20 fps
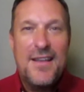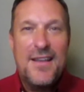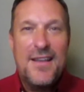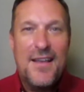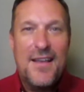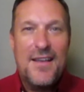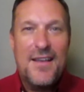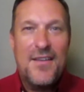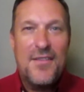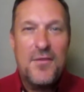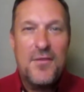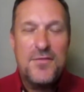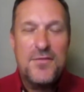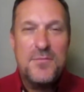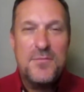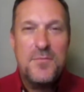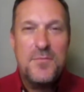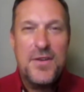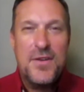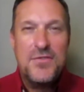There were
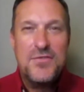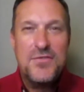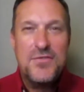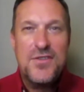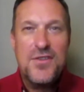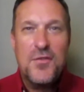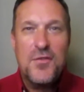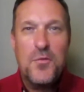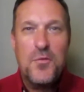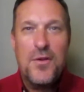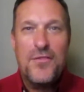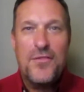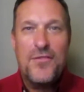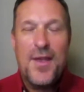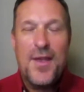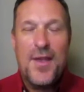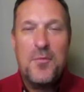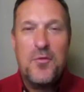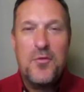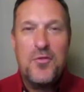some pictures on the
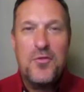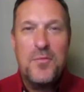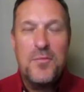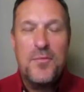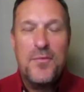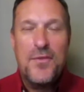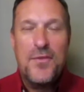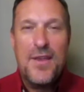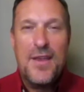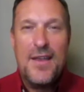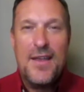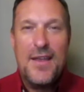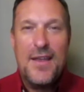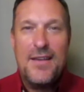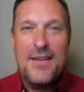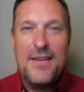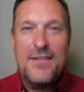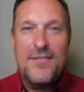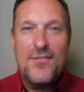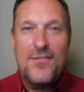WhatsApp group,
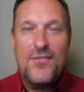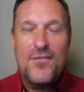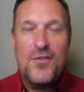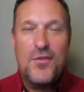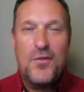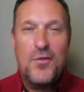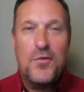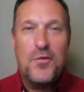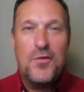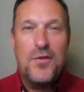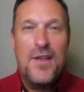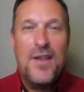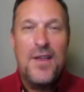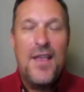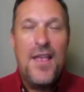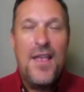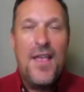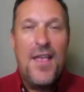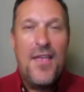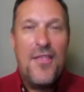and so
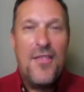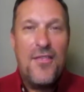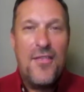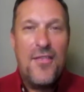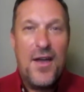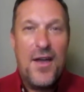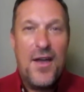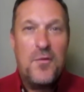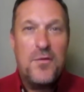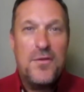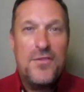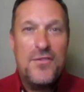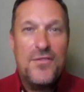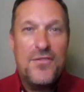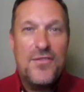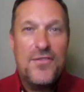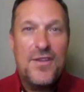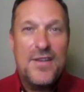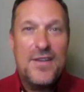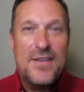that
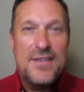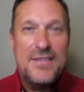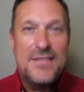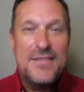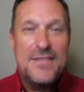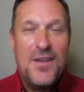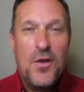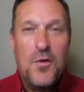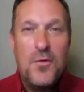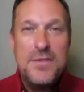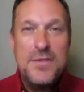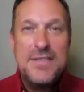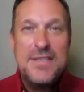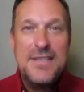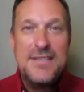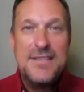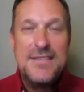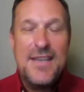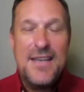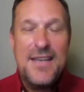was always an
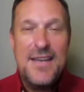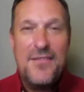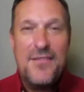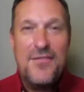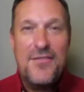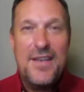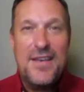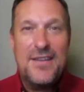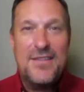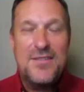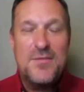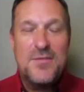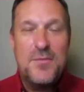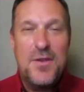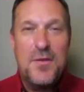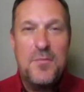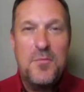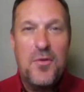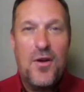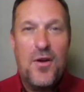exciting thing to be
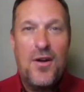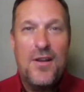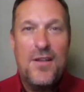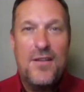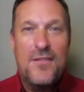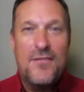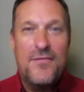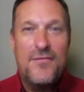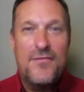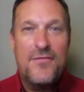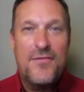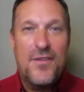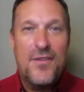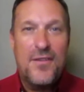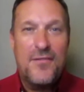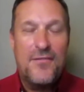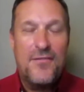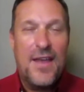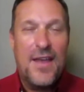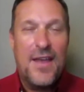a part of
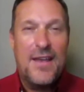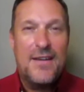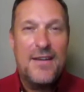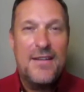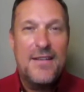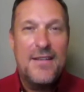that.